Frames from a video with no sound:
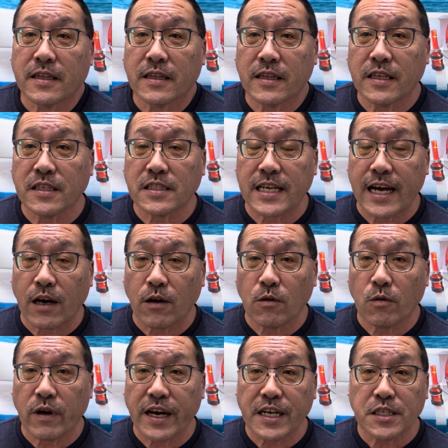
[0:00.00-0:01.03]
this
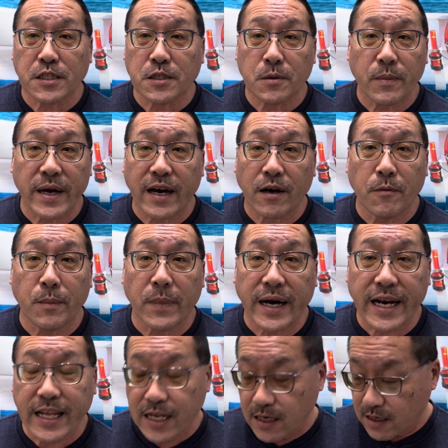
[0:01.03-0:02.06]
outrageous amount of
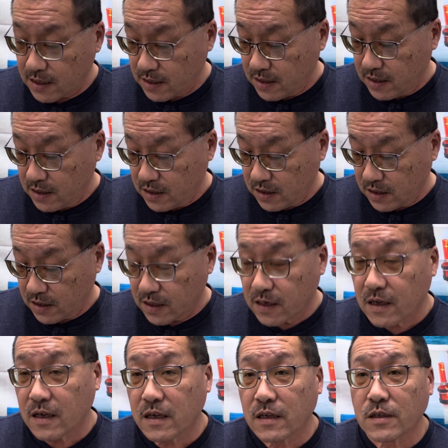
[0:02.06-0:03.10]
money
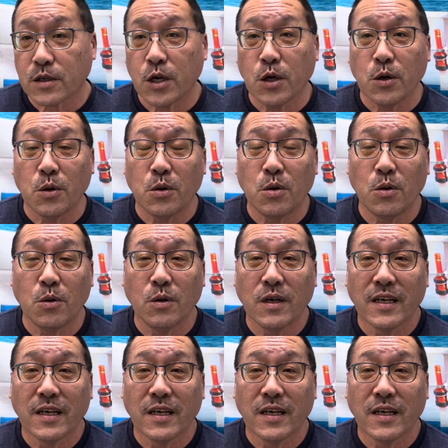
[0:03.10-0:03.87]
to